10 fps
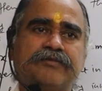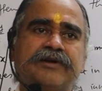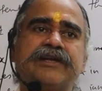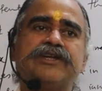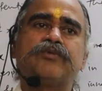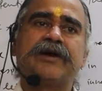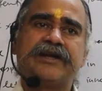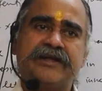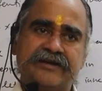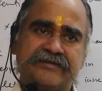is what? du by
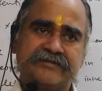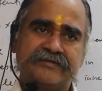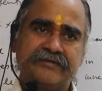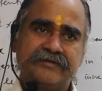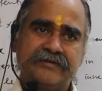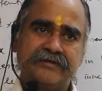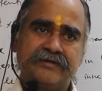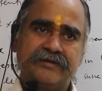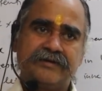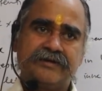dx.
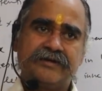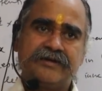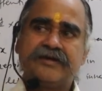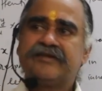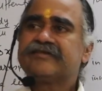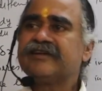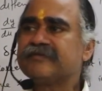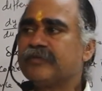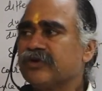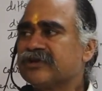
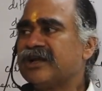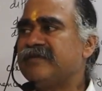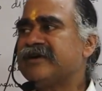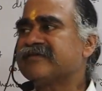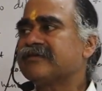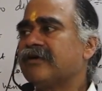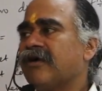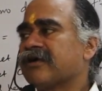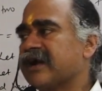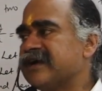Since both the limits
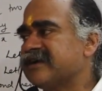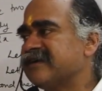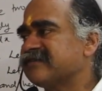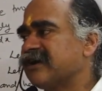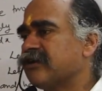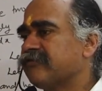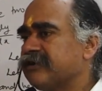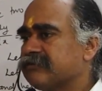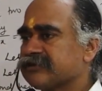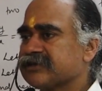on right hand side of
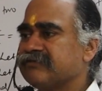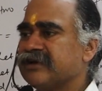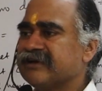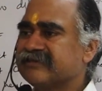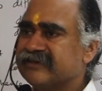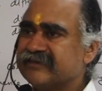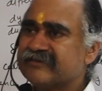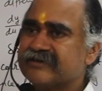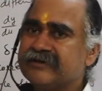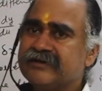equation 1
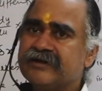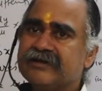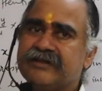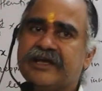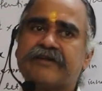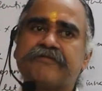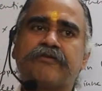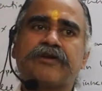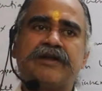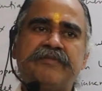exist,
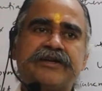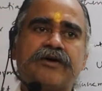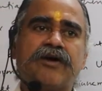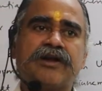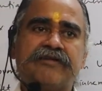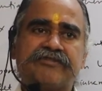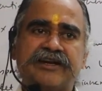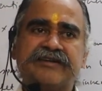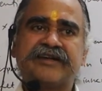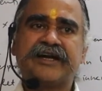therefore limit on left
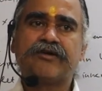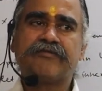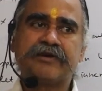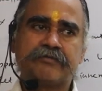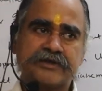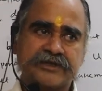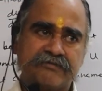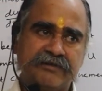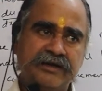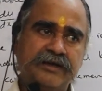hand side of
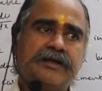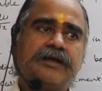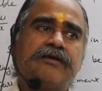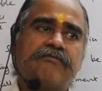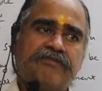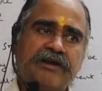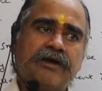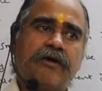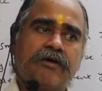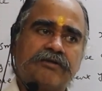equation 1 will
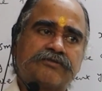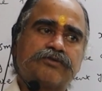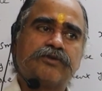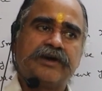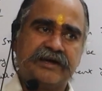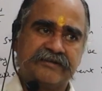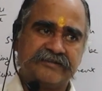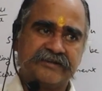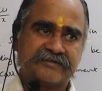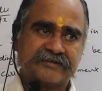also
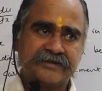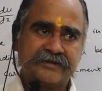exist,